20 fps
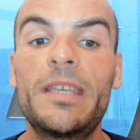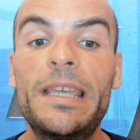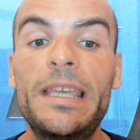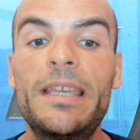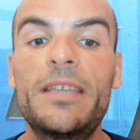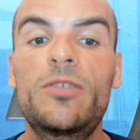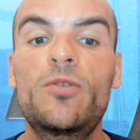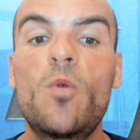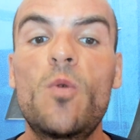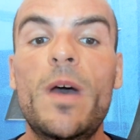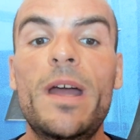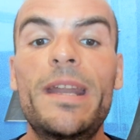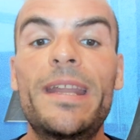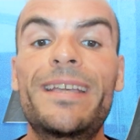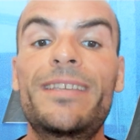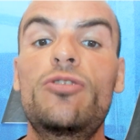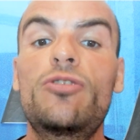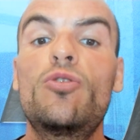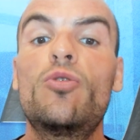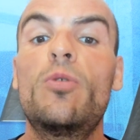is
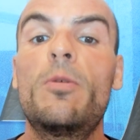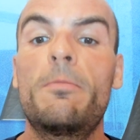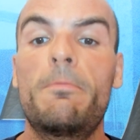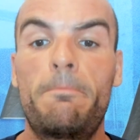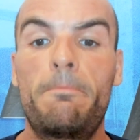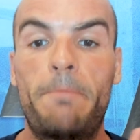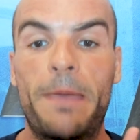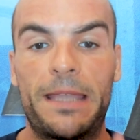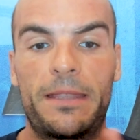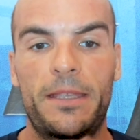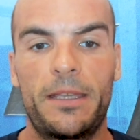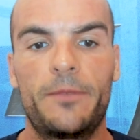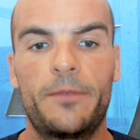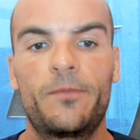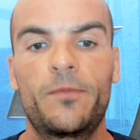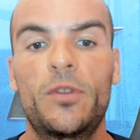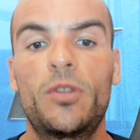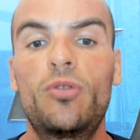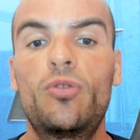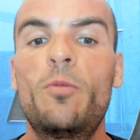1x2
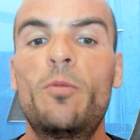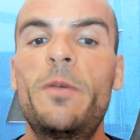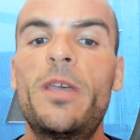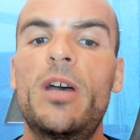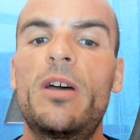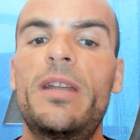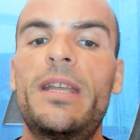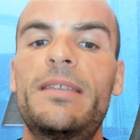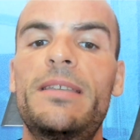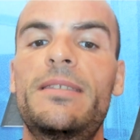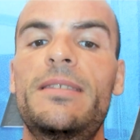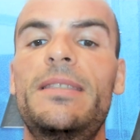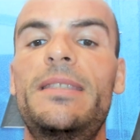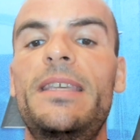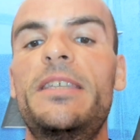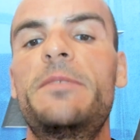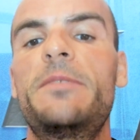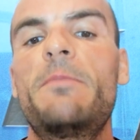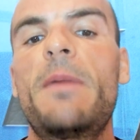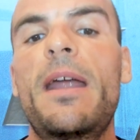betting? To be honest,
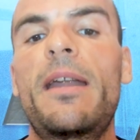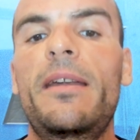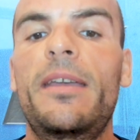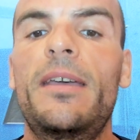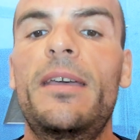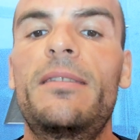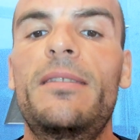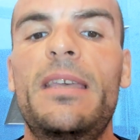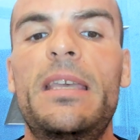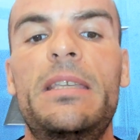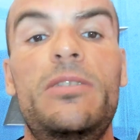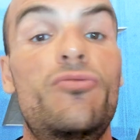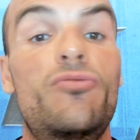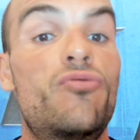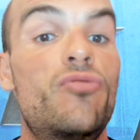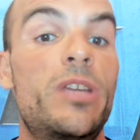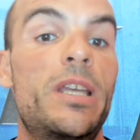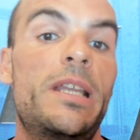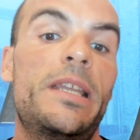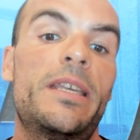this market is
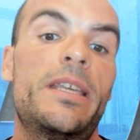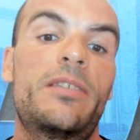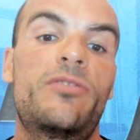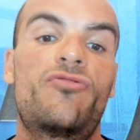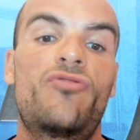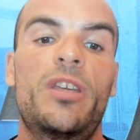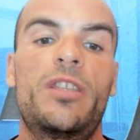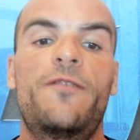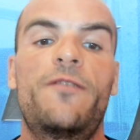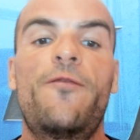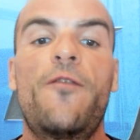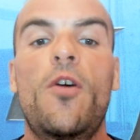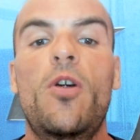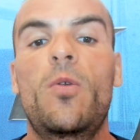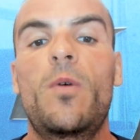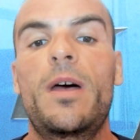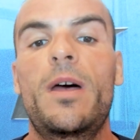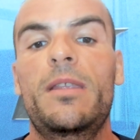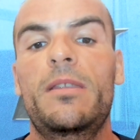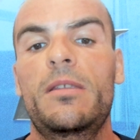really
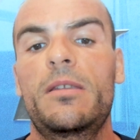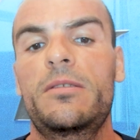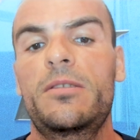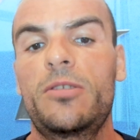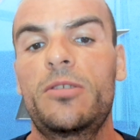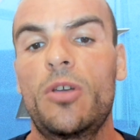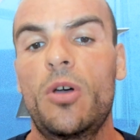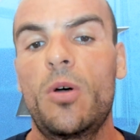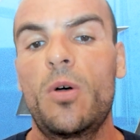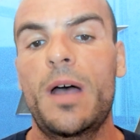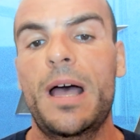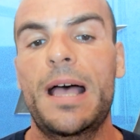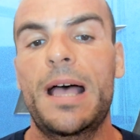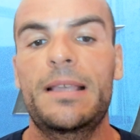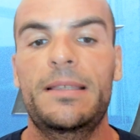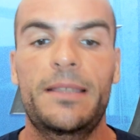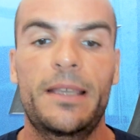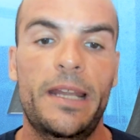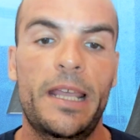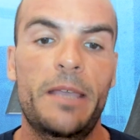straightforward, so
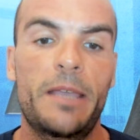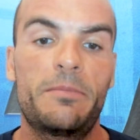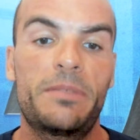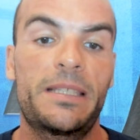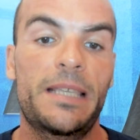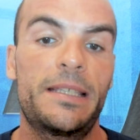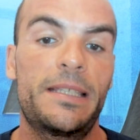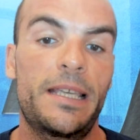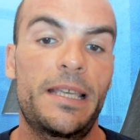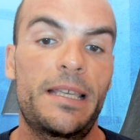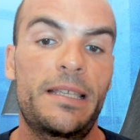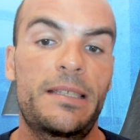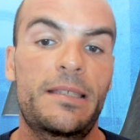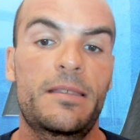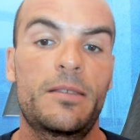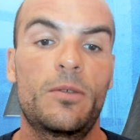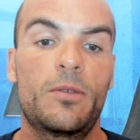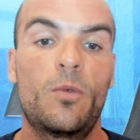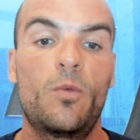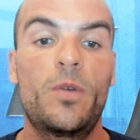as the name
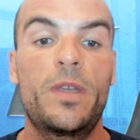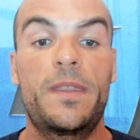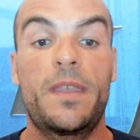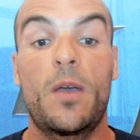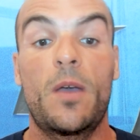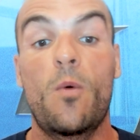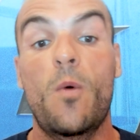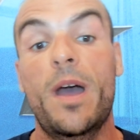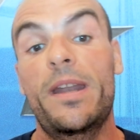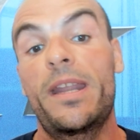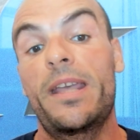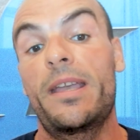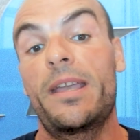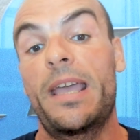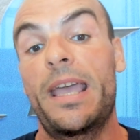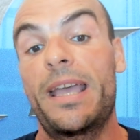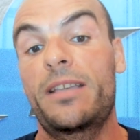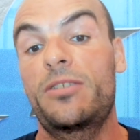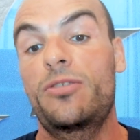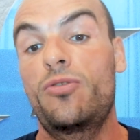suggests, with the
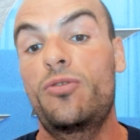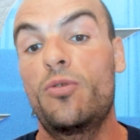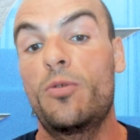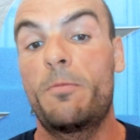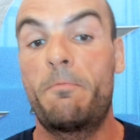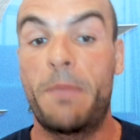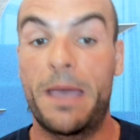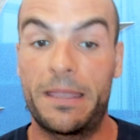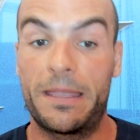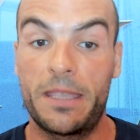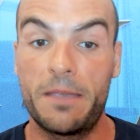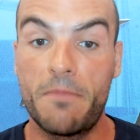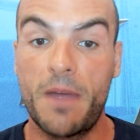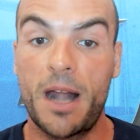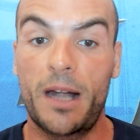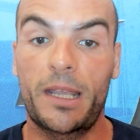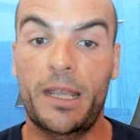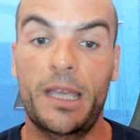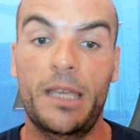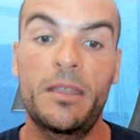1x2 betting
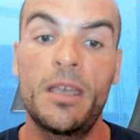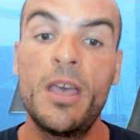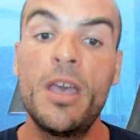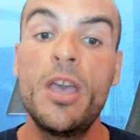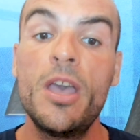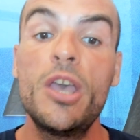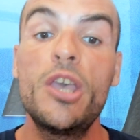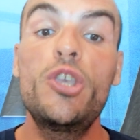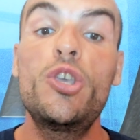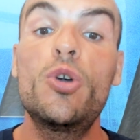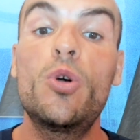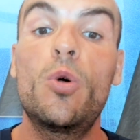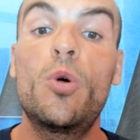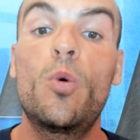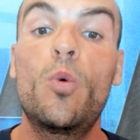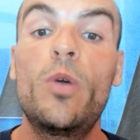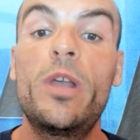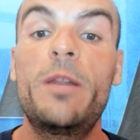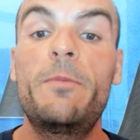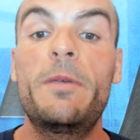market, you
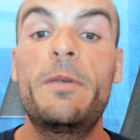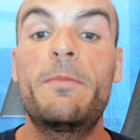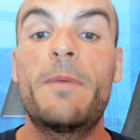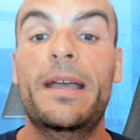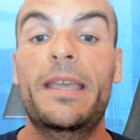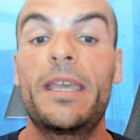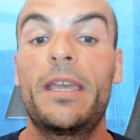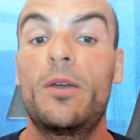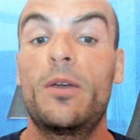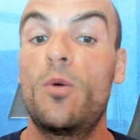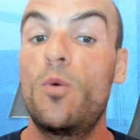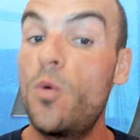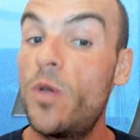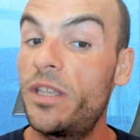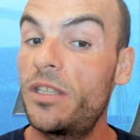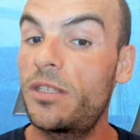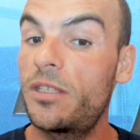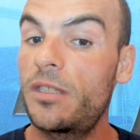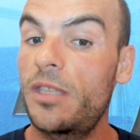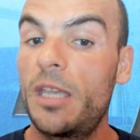will be backing
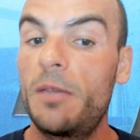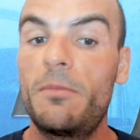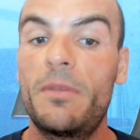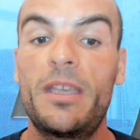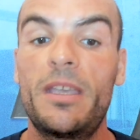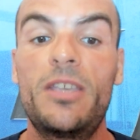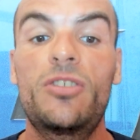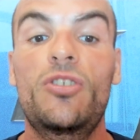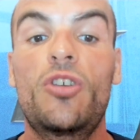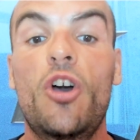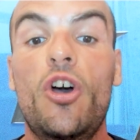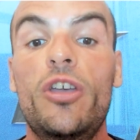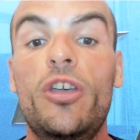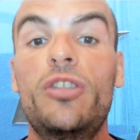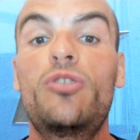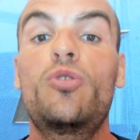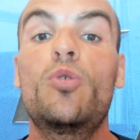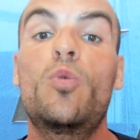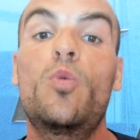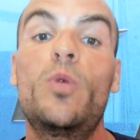which team is
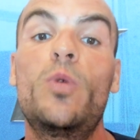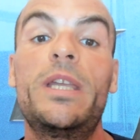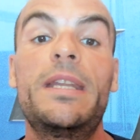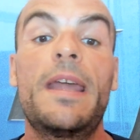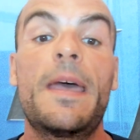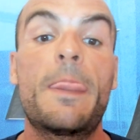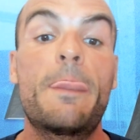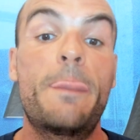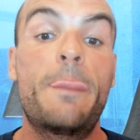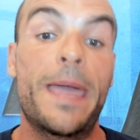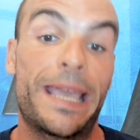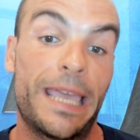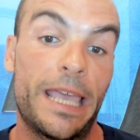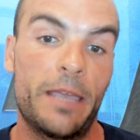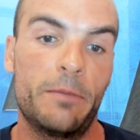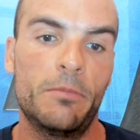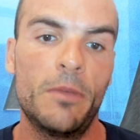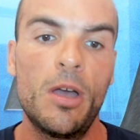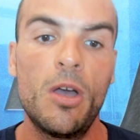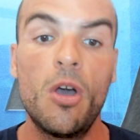going to win the
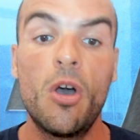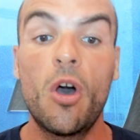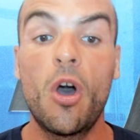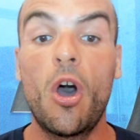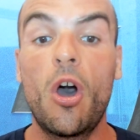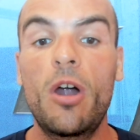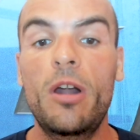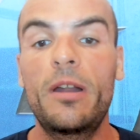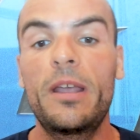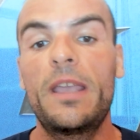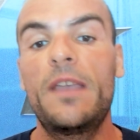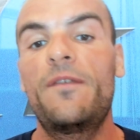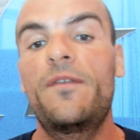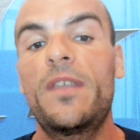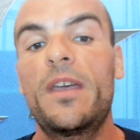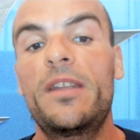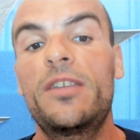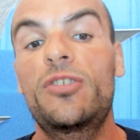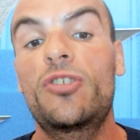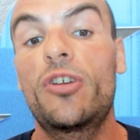game, or if
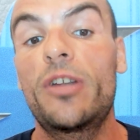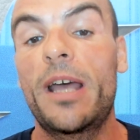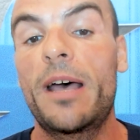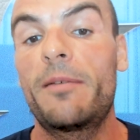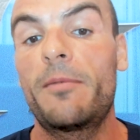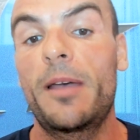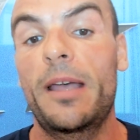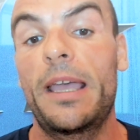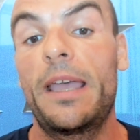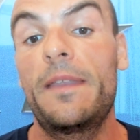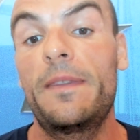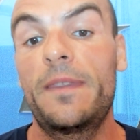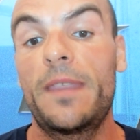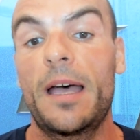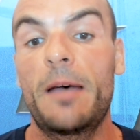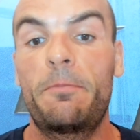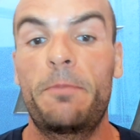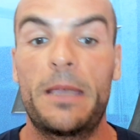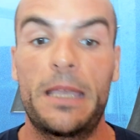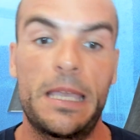there is gonna end
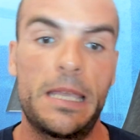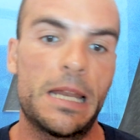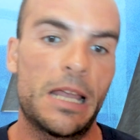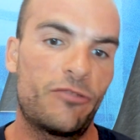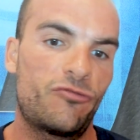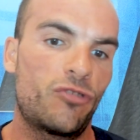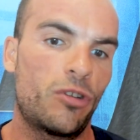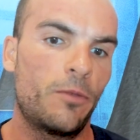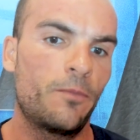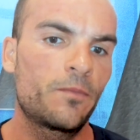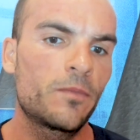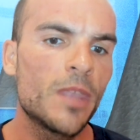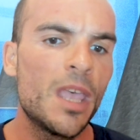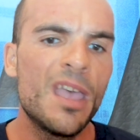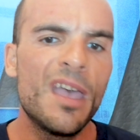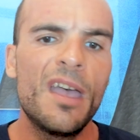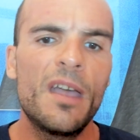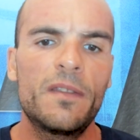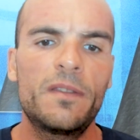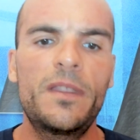up in a draw.
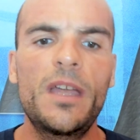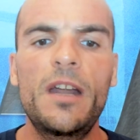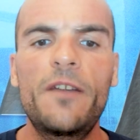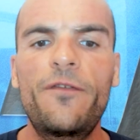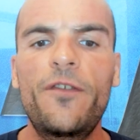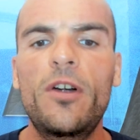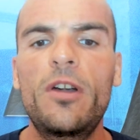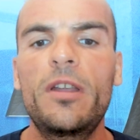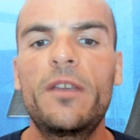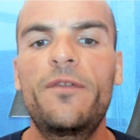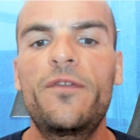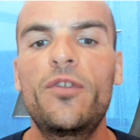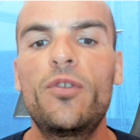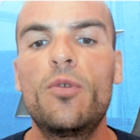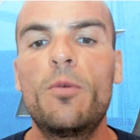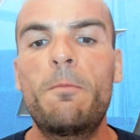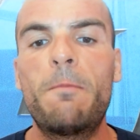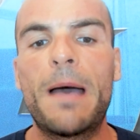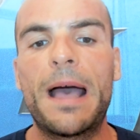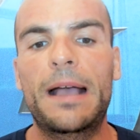Therefore, if
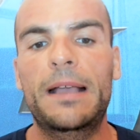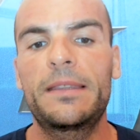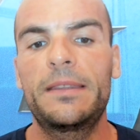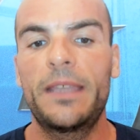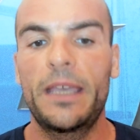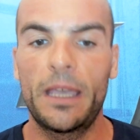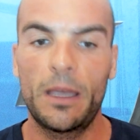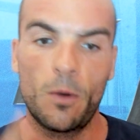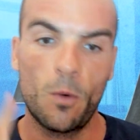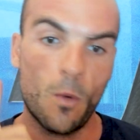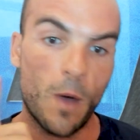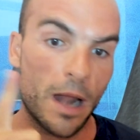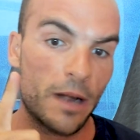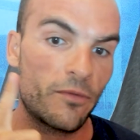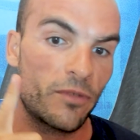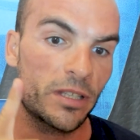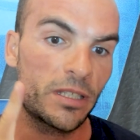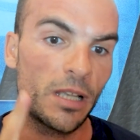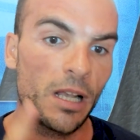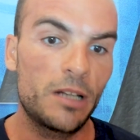you back the one
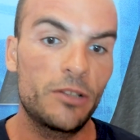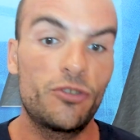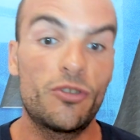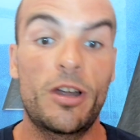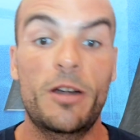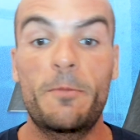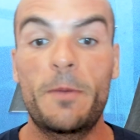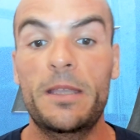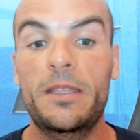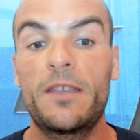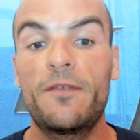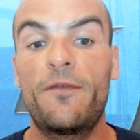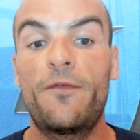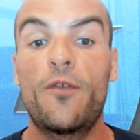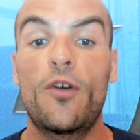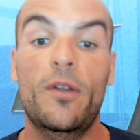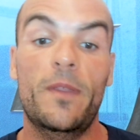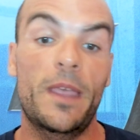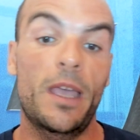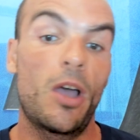result, you are betting
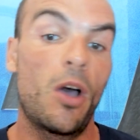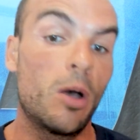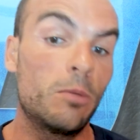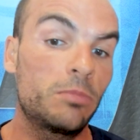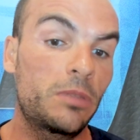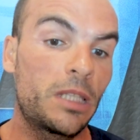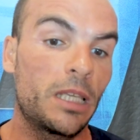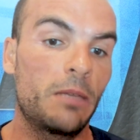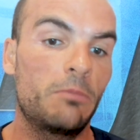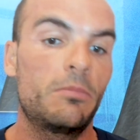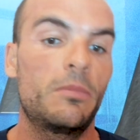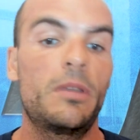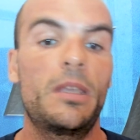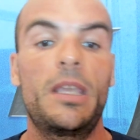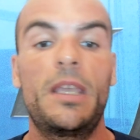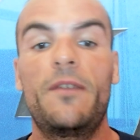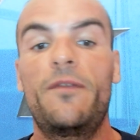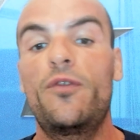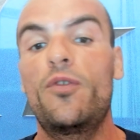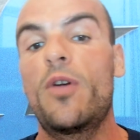for the home team.
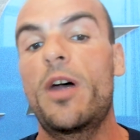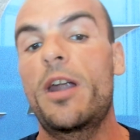If you